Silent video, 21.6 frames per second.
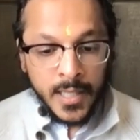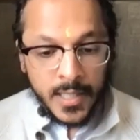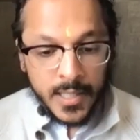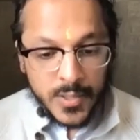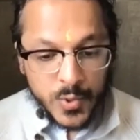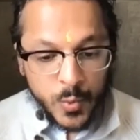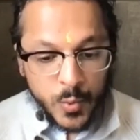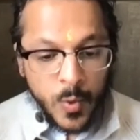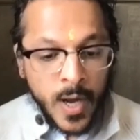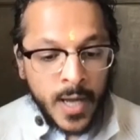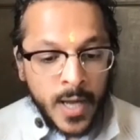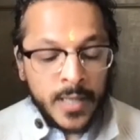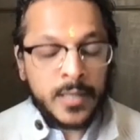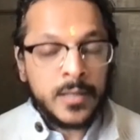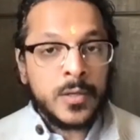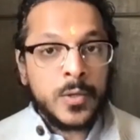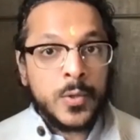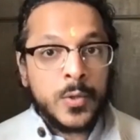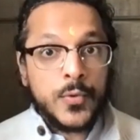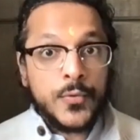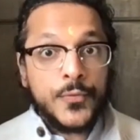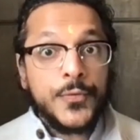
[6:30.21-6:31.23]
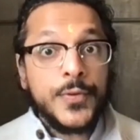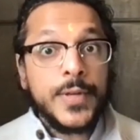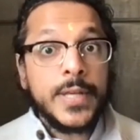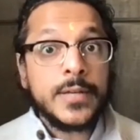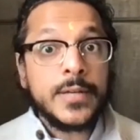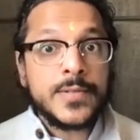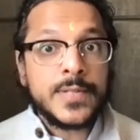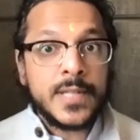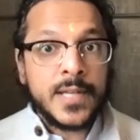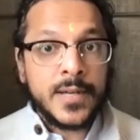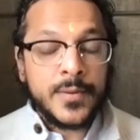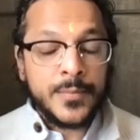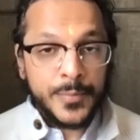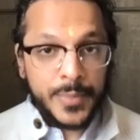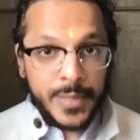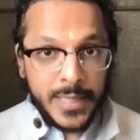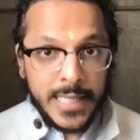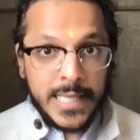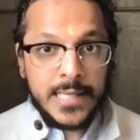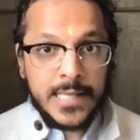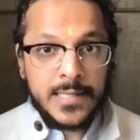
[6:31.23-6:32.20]
is one who feels
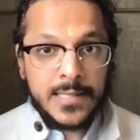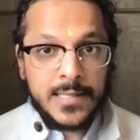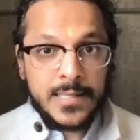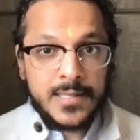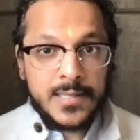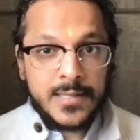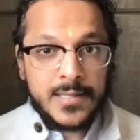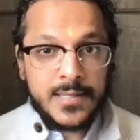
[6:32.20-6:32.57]
complete.